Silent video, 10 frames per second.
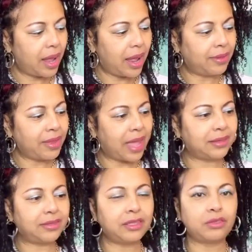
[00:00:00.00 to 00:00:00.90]
And
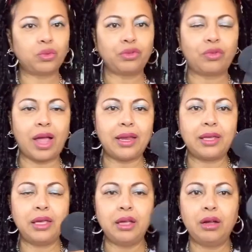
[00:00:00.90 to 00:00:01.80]
that's this one right
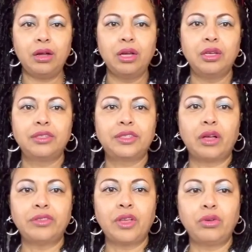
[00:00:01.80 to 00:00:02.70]
here.
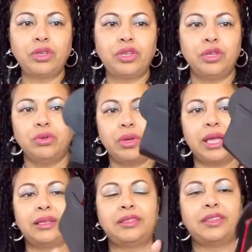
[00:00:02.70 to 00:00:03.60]
So cute.
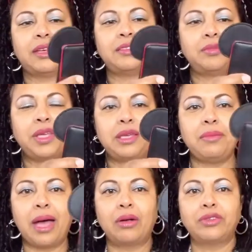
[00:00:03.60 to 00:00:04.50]
And it says Mickey
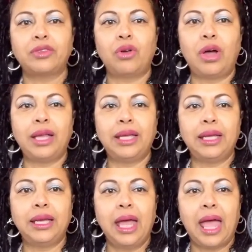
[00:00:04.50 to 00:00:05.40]
Mouse on
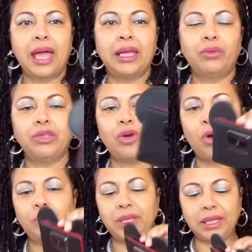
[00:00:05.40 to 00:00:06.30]
it. And then when you
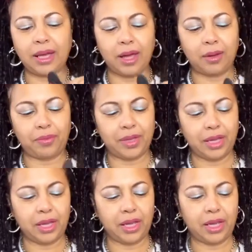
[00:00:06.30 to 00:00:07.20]
open it up,
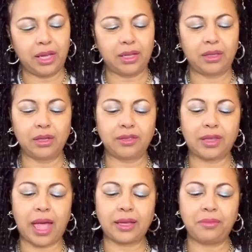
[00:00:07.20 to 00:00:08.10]
it looks
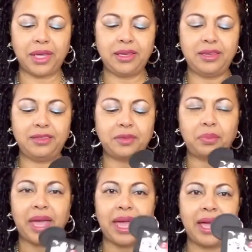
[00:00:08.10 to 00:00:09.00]
like Mickey's
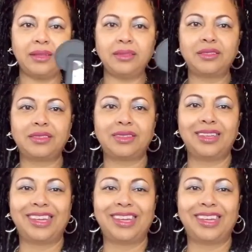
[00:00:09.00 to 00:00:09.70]
pants.